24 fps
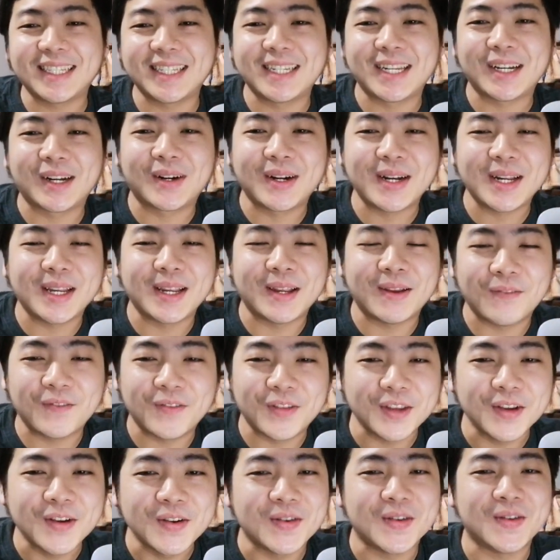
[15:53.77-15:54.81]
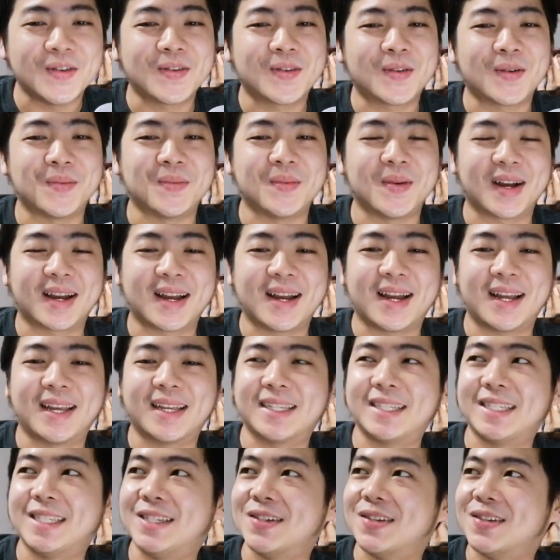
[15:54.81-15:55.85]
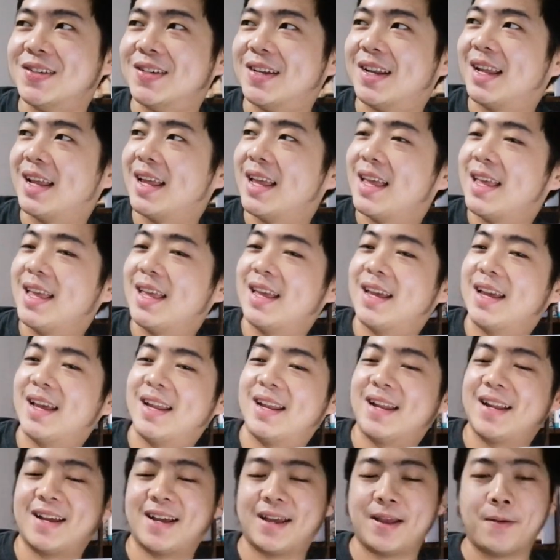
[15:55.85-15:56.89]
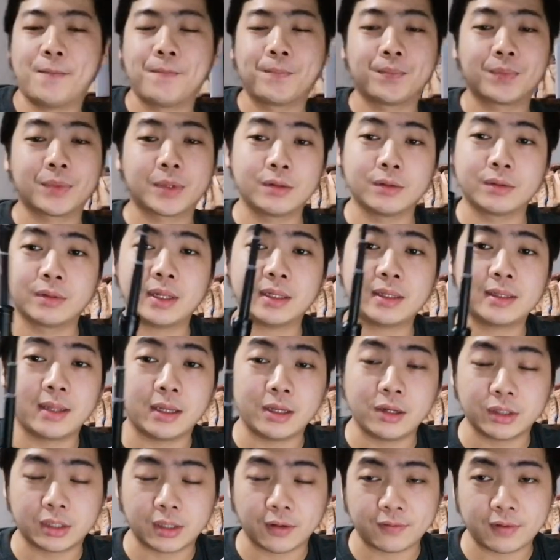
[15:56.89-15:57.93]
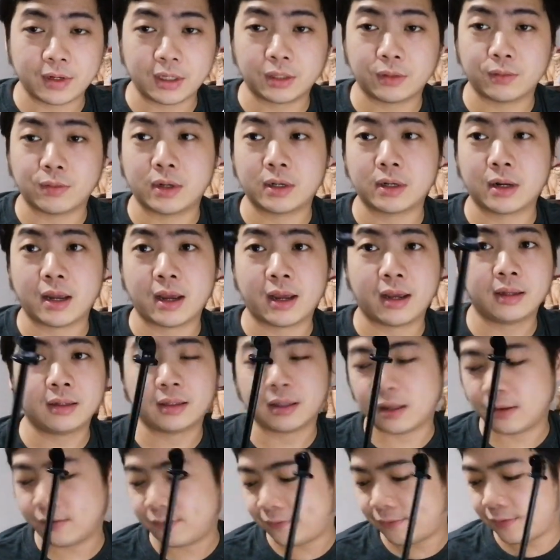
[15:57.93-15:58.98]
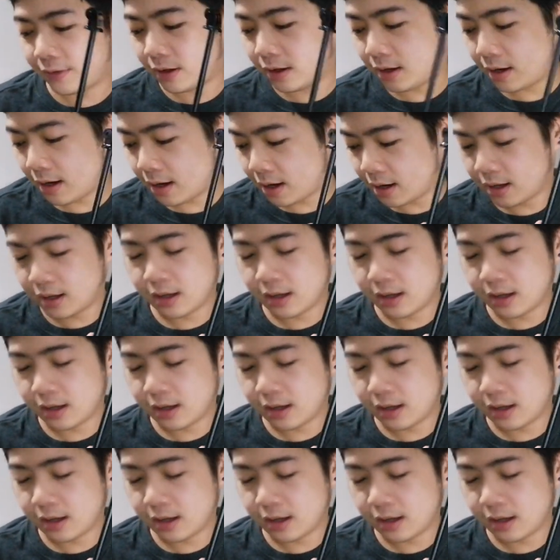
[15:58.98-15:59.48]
degree view, kumbaga, yon. So that's the use of this one, guys. Selfie